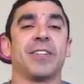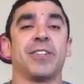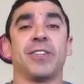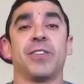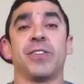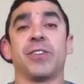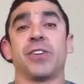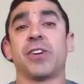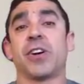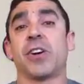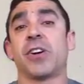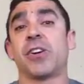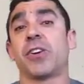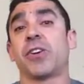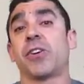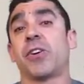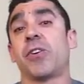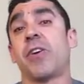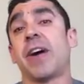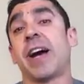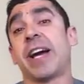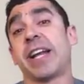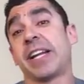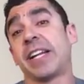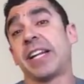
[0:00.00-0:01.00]
you're not going to
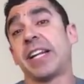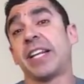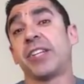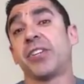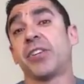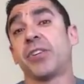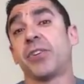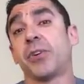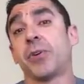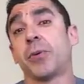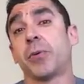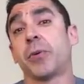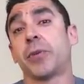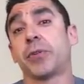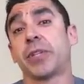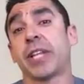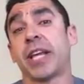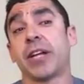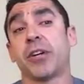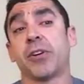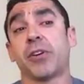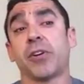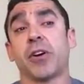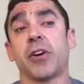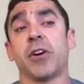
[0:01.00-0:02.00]
go ahead and injure your
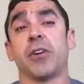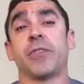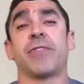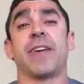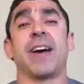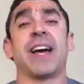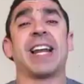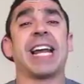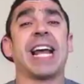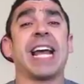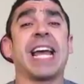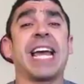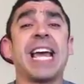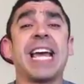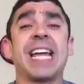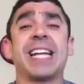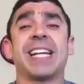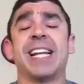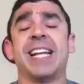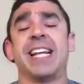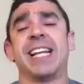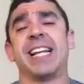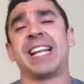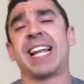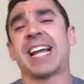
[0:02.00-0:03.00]
rotator cuff. And
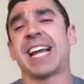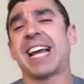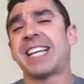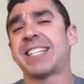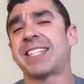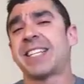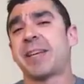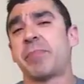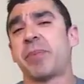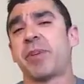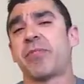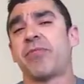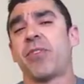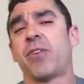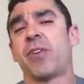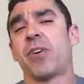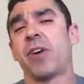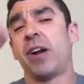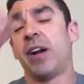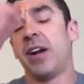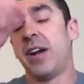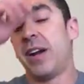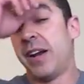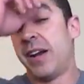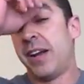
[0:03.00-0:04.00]
again, like I said
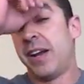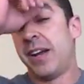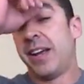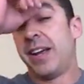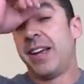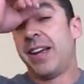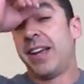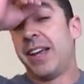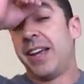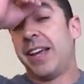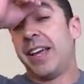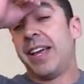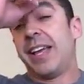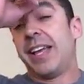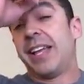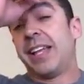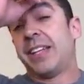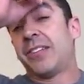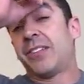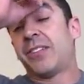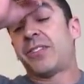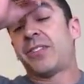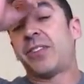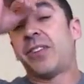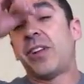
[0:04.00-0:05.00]
before,
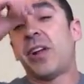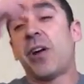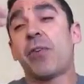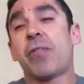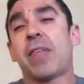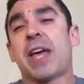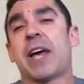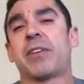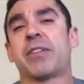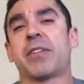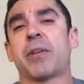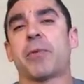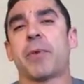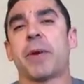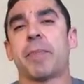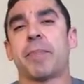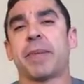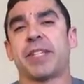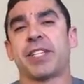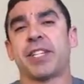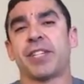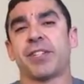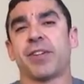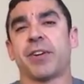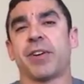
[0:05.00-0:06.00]
slow down the
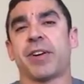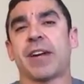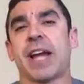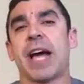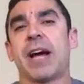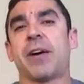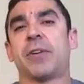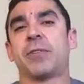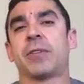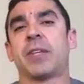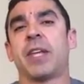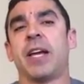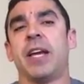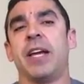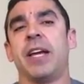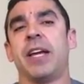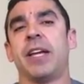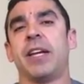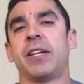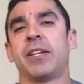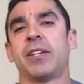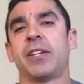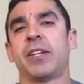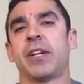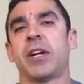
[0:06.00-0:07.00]
repetition count.
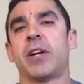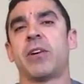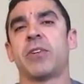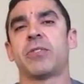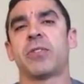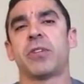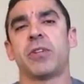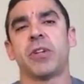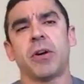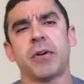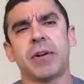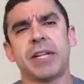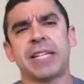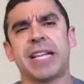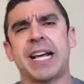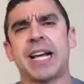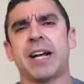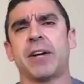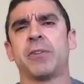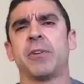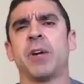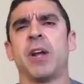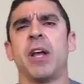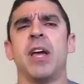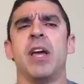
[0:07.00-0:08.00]
You know, slow it
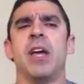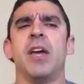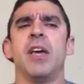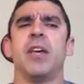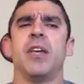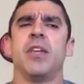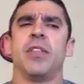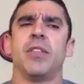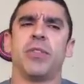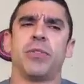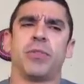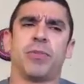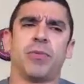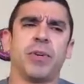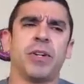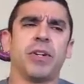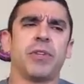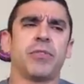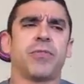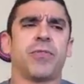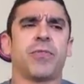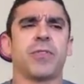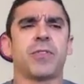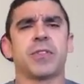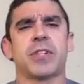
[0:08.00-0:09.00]
down. 3
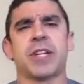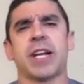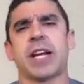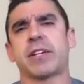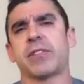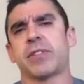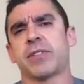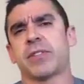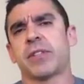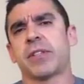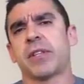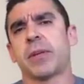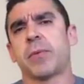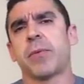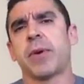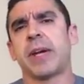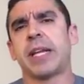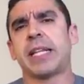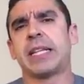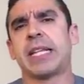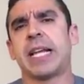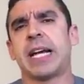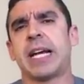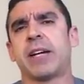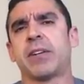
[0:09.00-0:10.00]
to 4 seconds on the
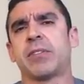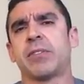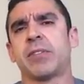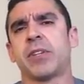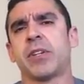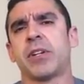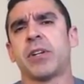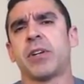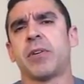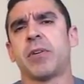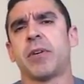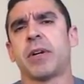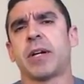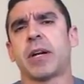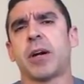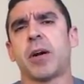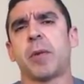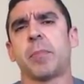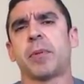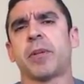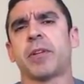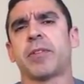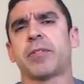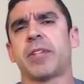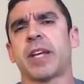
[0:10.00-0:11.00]
way down, you know, a
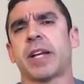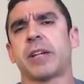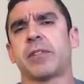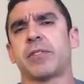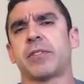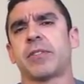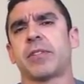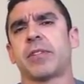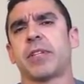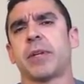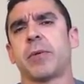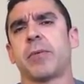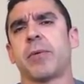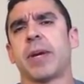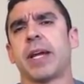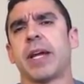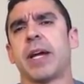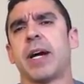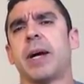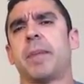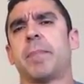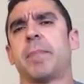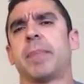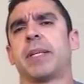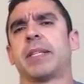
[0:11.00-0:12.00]
couple of seconds on the way
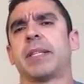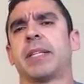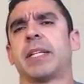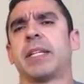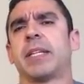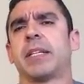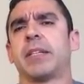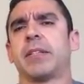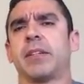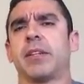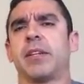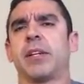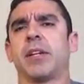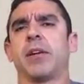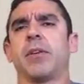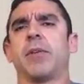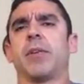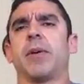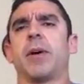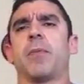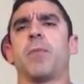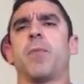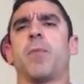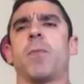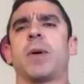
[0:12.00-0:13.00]
up, and then, you
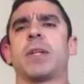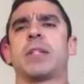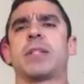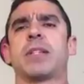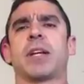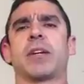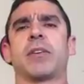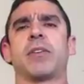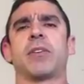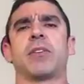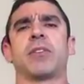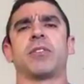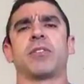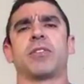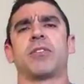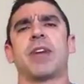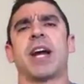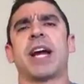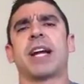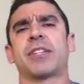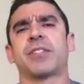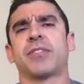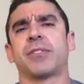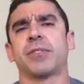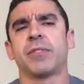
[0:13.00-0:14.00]
know, 1 second
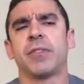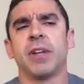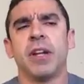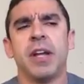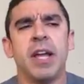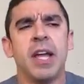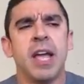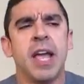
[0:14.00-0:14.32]
contraction.